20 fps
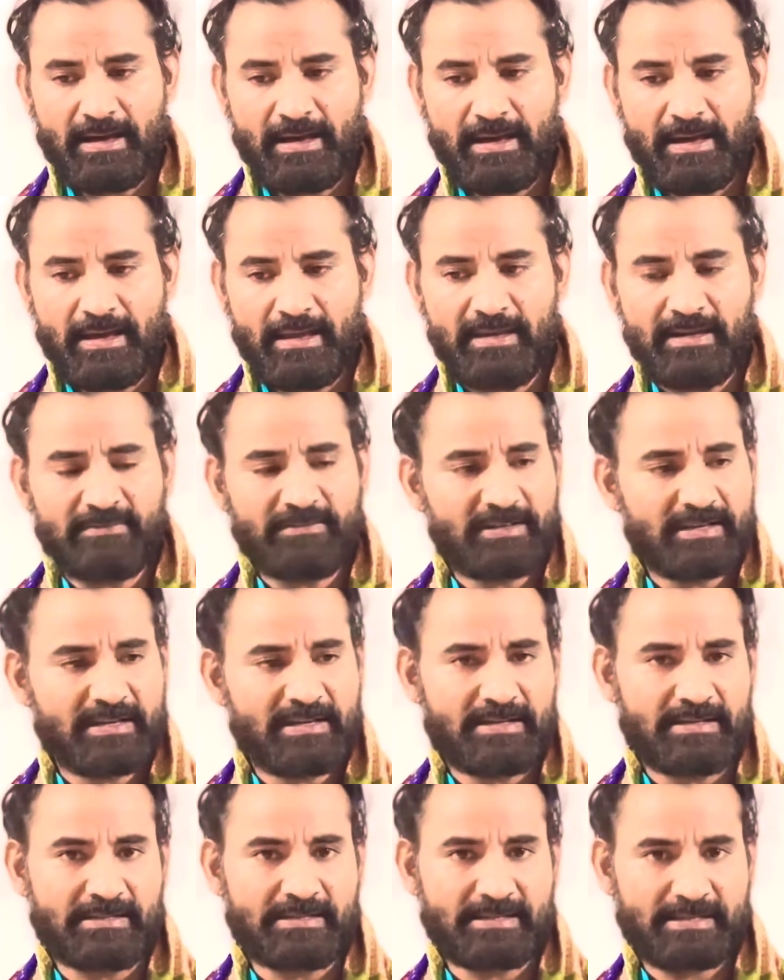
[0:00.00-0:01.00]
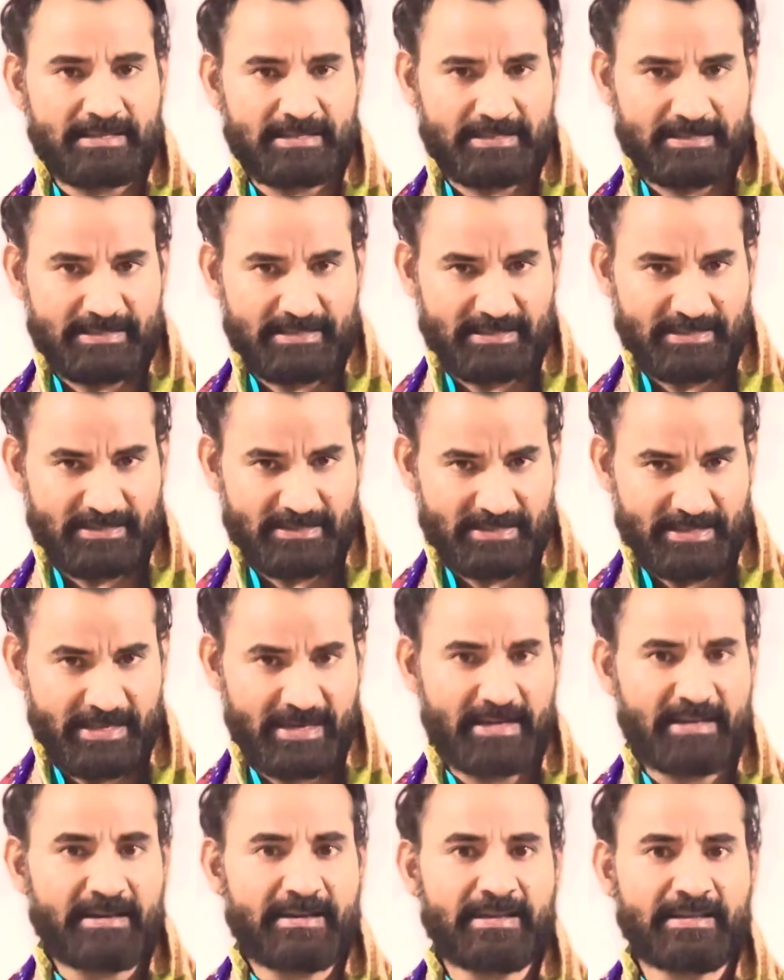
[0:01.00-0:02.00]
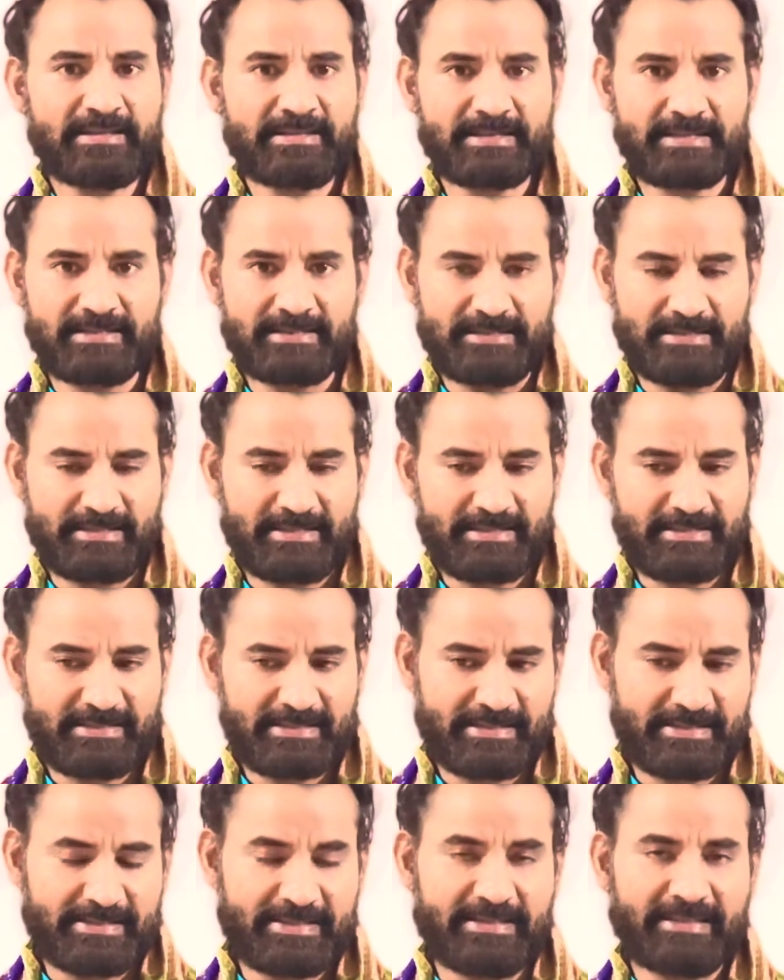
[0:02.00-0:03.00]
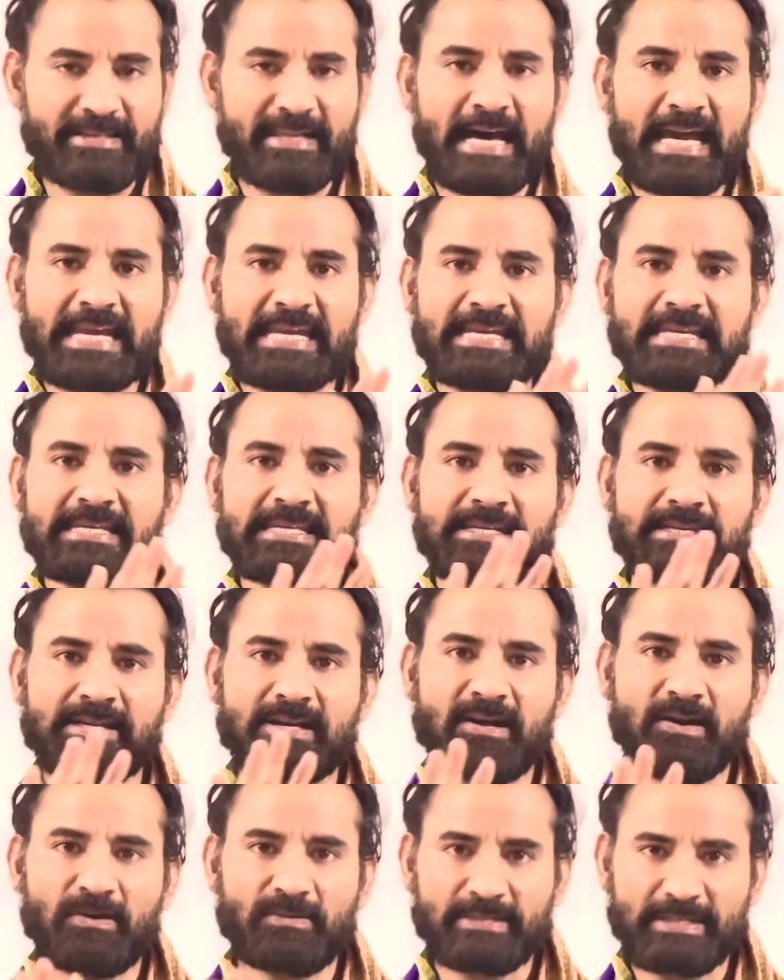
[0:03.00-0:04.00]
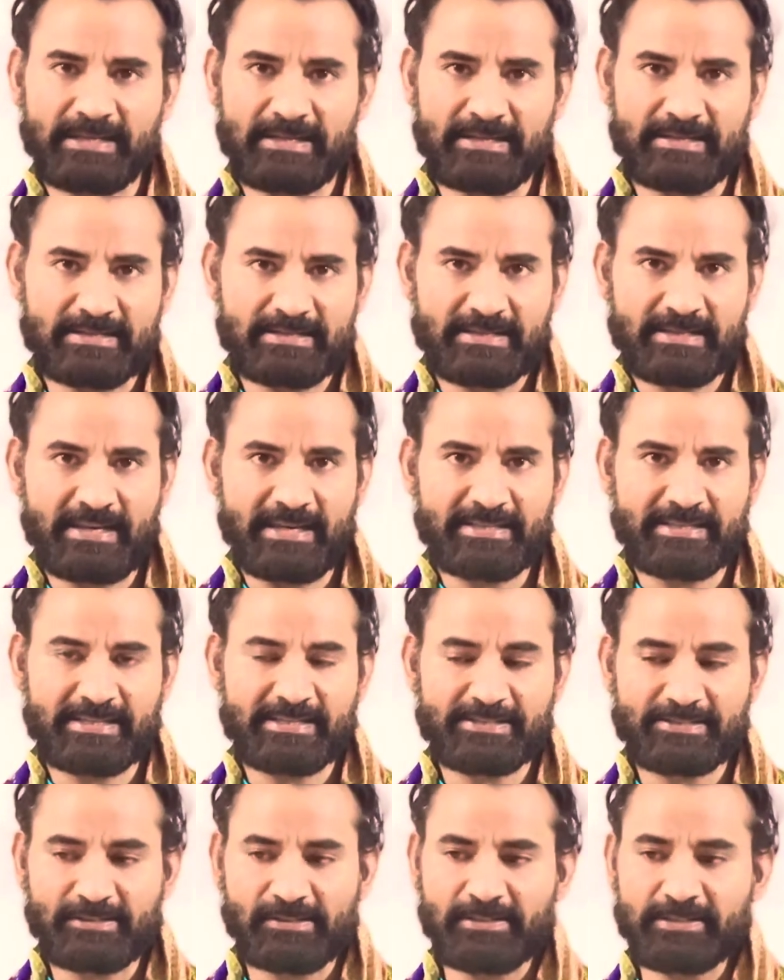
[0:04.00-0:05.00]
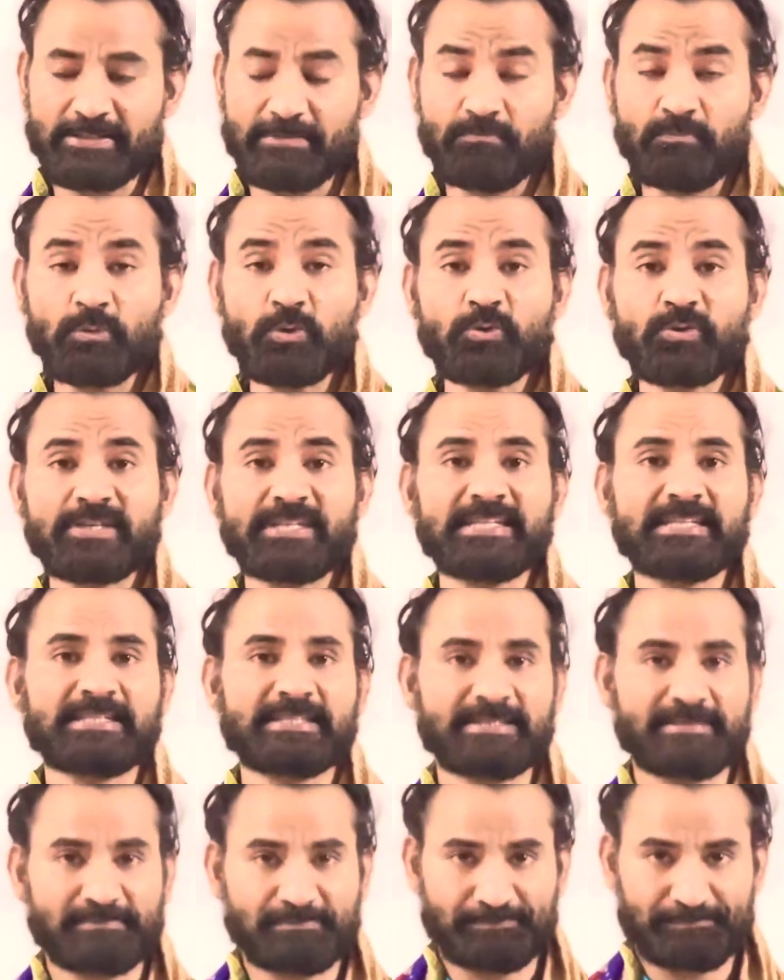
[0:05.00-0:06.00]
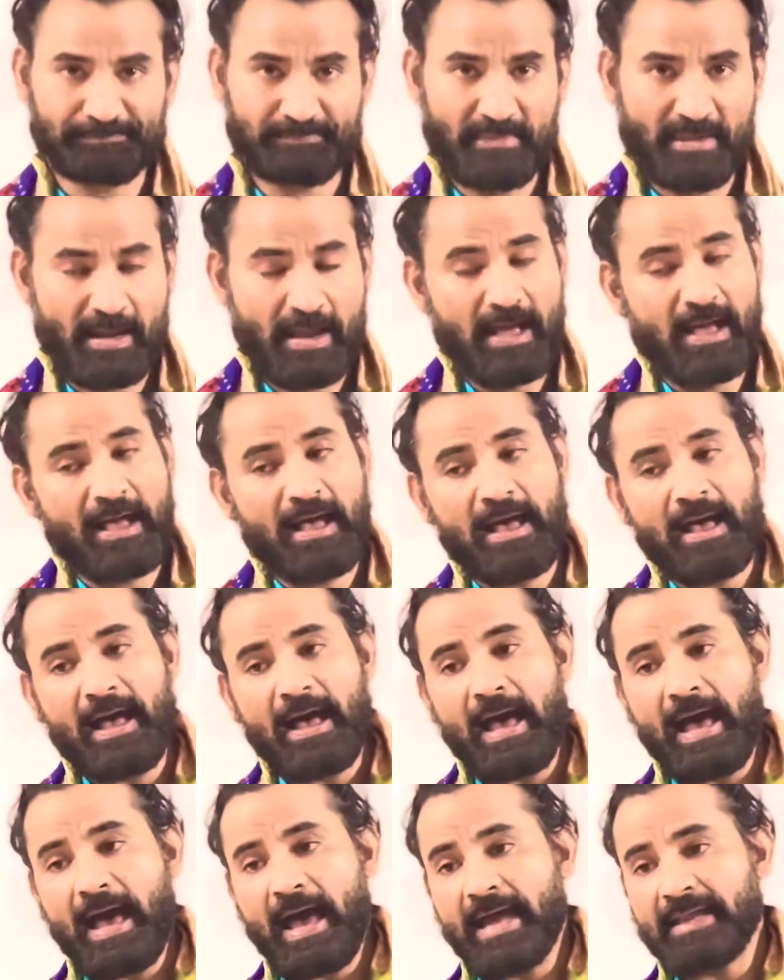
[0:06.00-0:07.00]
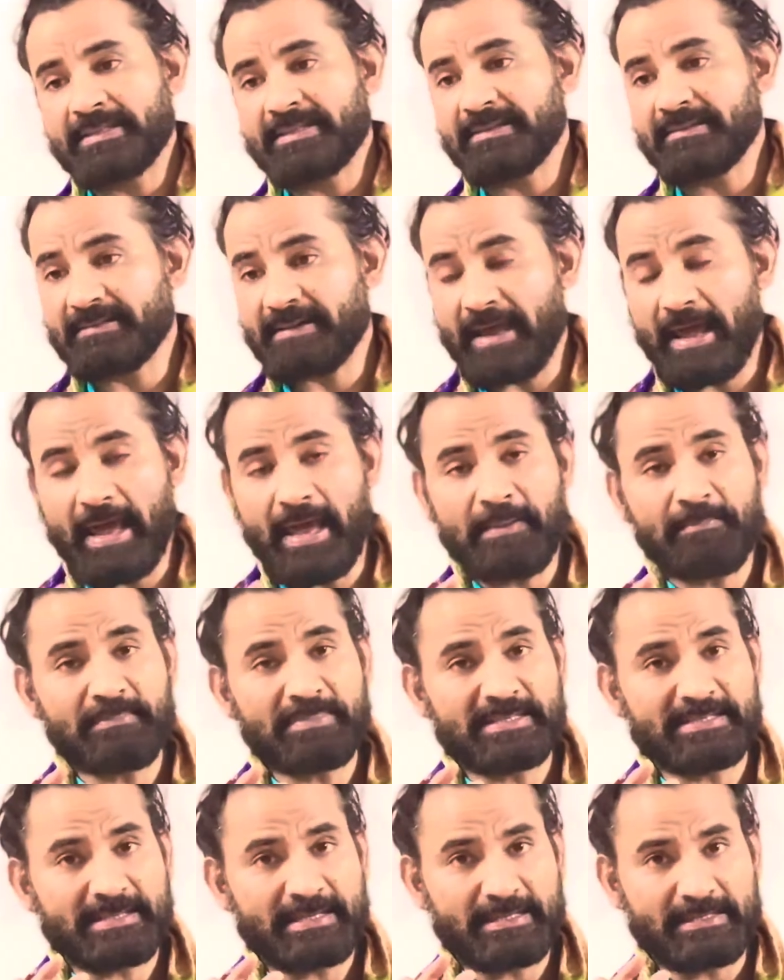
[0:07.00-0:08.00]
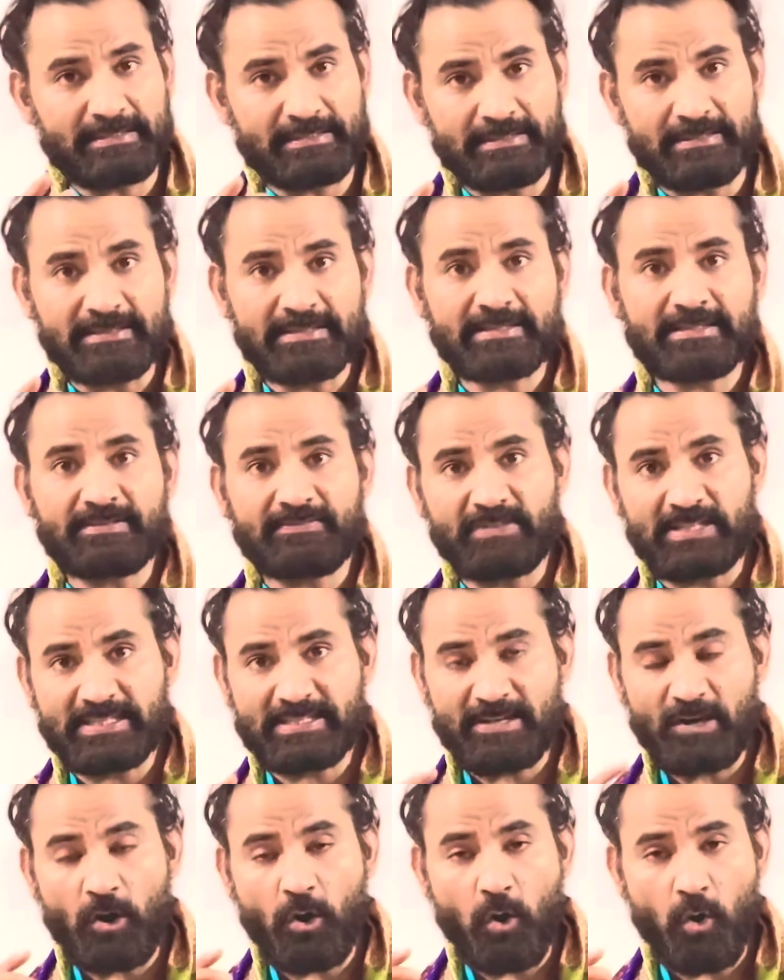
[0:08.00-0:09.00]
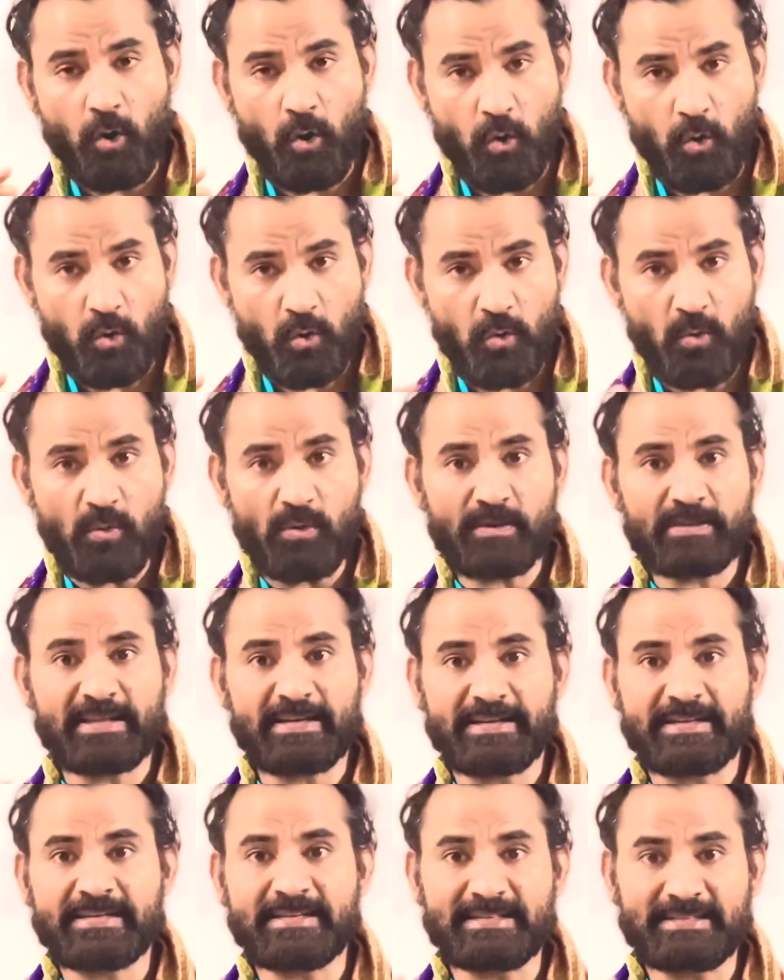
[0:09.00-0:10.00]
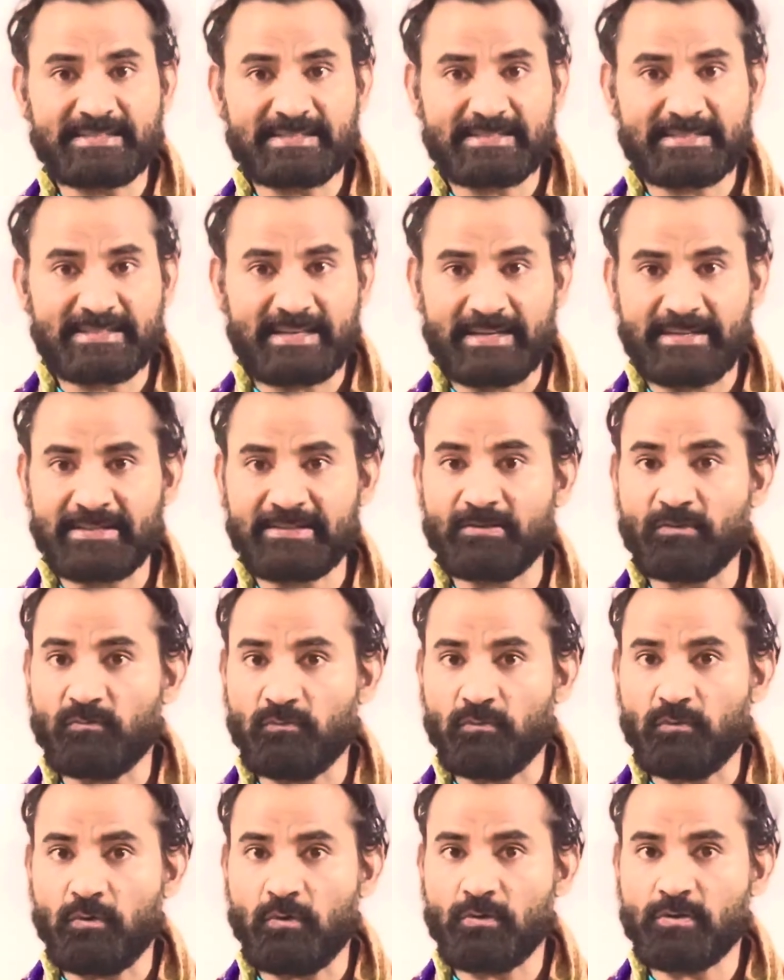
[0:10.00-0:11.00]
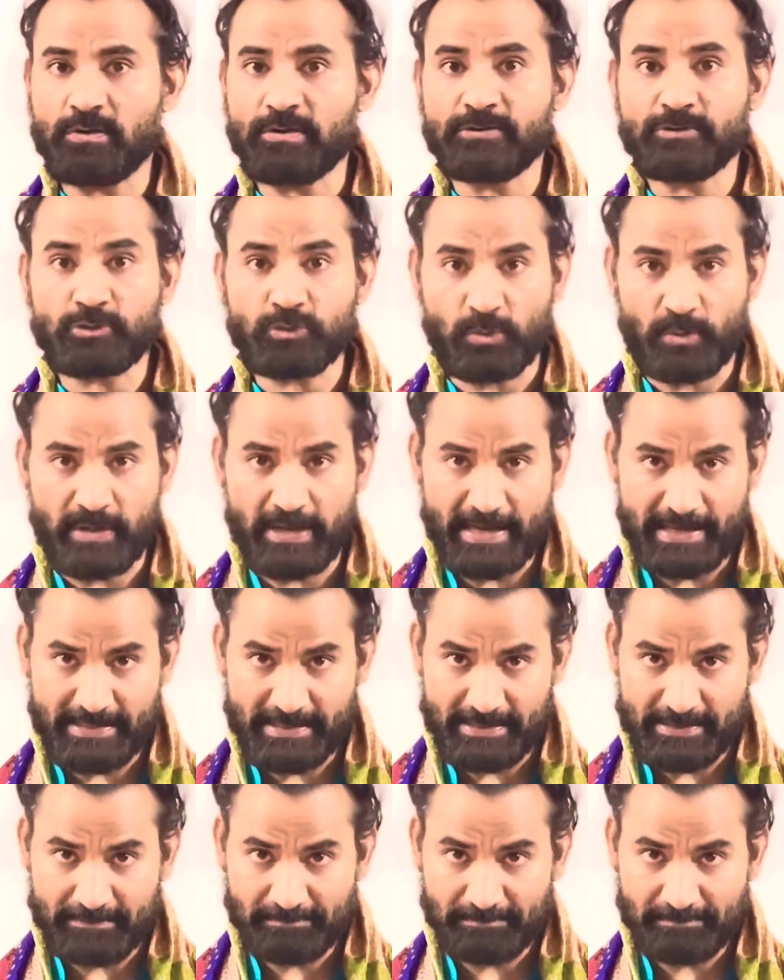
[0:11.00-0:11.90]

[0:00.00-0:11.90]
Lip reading: In our gut, in a healthy gut, there is a lining on the gut, and that is known as mucin. And there are M cells which hold the intestinal wall together.